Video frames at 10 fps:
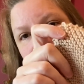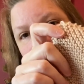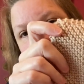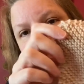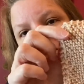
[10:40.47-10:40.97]

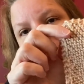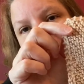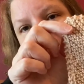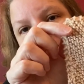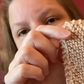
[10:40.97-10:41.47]
it's
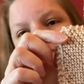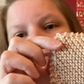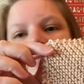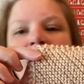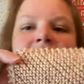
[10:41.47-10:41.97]
done.
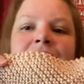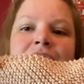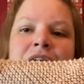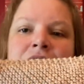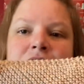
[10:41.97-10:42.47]

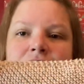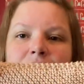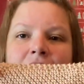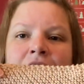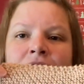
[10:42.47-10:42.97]

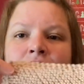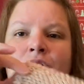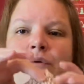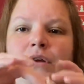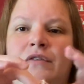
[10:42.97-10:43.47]
I don't
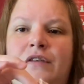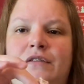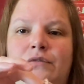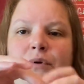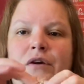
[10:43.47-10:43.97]
know, this
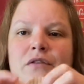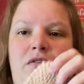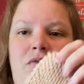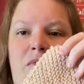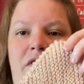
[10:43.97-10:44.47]
is where
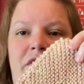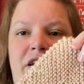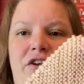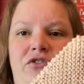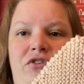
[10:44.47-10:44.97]
I
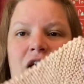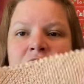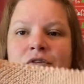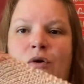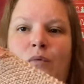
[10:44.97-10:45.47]
finished. I
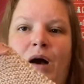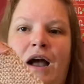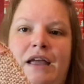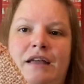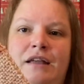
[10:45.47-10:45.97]
don't know
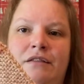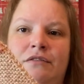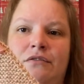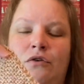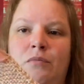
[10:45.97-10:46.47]
why it's
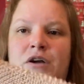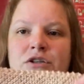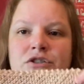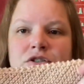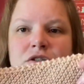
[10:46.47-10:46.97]
so
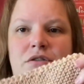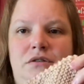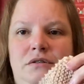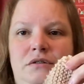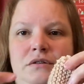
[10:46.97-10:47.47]
much
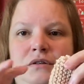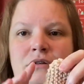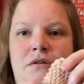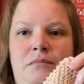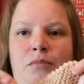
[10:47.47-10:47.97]

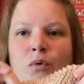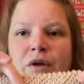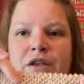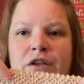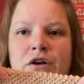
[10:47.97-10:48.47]

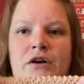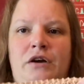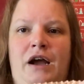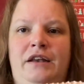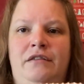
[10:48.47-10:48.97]
pointier.
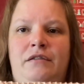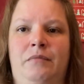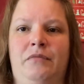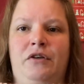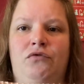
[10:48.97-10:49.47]
I did
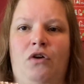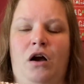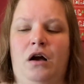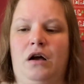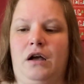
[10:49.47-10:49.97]
something
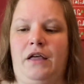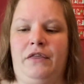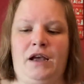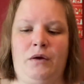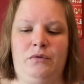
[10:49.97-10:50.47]
wrong. I
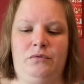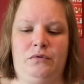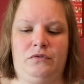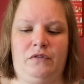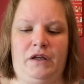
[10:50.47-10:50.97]
think I was
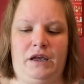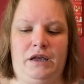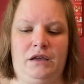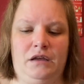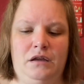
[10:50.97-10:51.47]
supposed to like